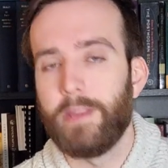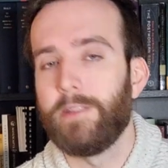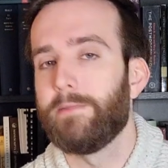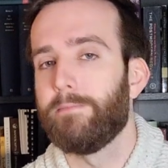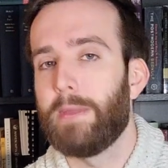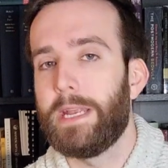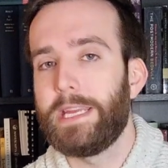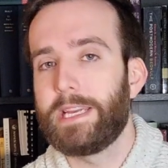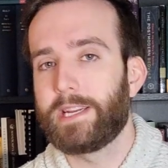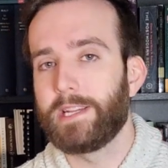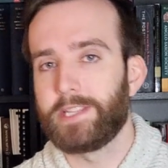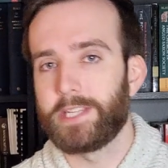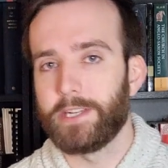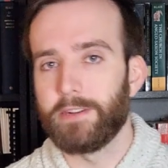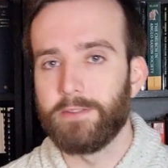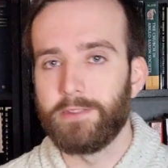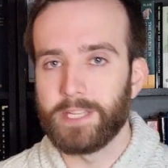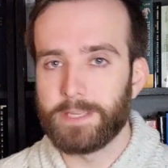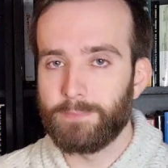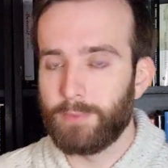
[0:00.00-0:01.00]
and many
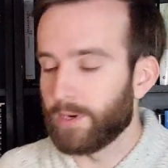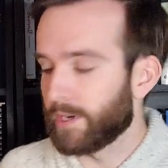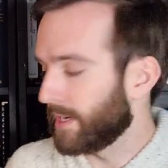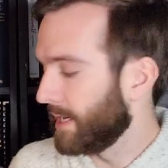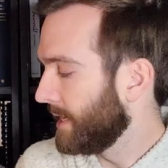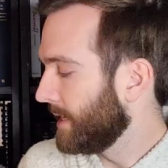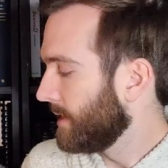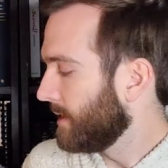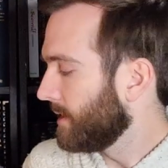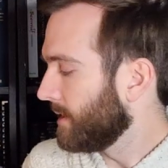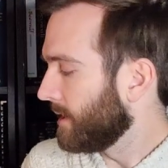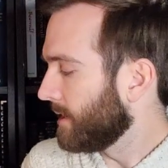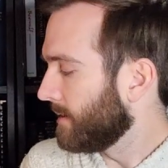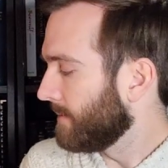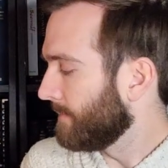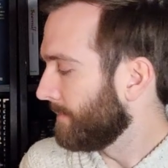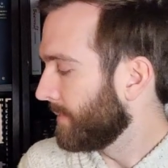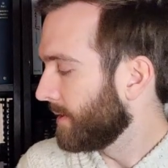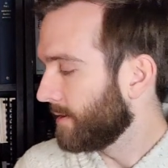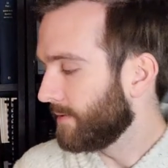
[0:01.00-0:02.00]
consider this book
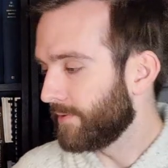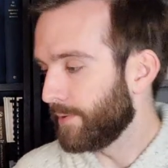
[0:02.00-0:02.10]
um,